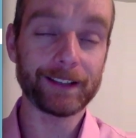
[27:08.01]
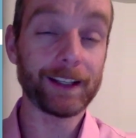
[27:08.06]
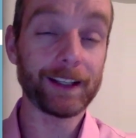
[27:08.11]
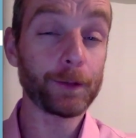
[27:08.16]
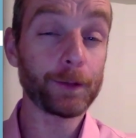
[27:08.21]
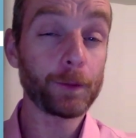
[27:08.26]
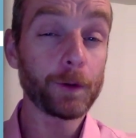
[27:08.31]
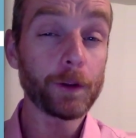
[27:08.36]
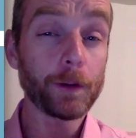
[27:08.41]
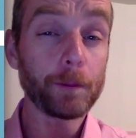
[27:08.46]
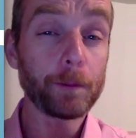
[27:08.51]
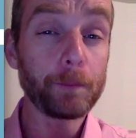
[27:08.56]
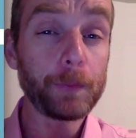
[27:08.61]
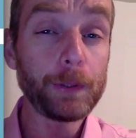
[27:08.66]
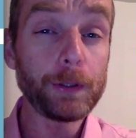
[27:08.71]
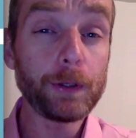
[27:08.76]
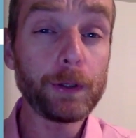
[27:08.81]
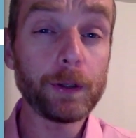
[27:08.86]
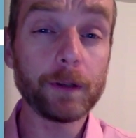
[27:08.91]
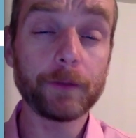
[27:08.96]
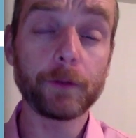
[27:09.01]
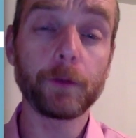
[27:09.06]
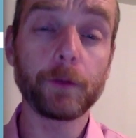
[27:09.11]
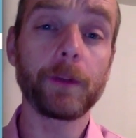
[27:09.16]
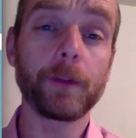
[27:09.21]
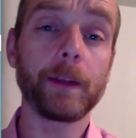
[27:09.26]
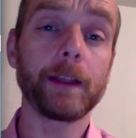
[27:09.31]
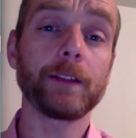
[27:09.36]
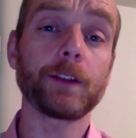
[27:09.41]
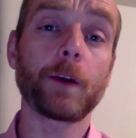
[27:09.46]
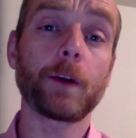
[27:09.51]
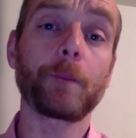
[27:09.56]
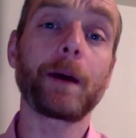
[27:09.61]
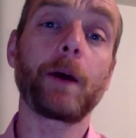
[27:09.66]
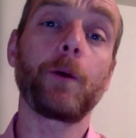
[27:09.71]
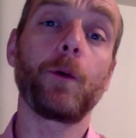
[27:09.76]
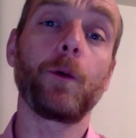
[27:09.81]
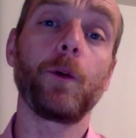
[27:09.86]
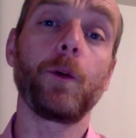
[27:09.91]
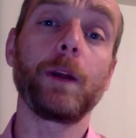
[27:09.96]
That's one of the beautiful things
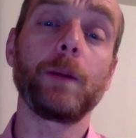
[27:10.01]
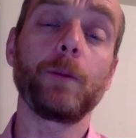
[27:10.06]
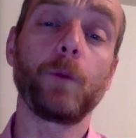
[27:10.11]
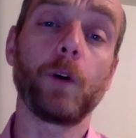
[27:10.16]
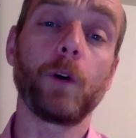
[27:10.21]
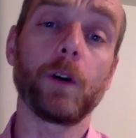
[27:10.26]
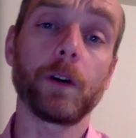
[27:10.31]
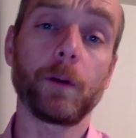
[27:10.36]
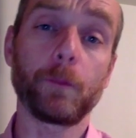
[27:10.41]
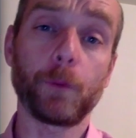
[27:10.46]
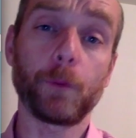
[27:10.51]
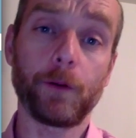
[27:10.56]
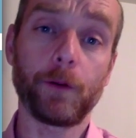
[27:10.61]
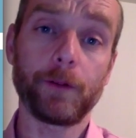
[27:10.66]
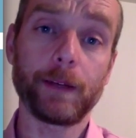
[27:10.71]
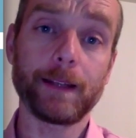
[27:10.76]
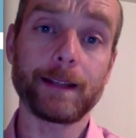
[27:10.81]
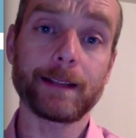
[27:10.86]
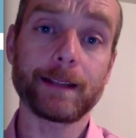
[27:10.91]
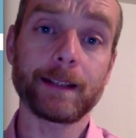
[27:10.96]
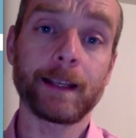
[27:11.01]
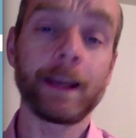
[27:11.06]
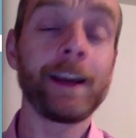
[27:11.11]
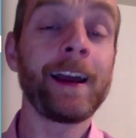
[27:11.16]
about all-in-one profits.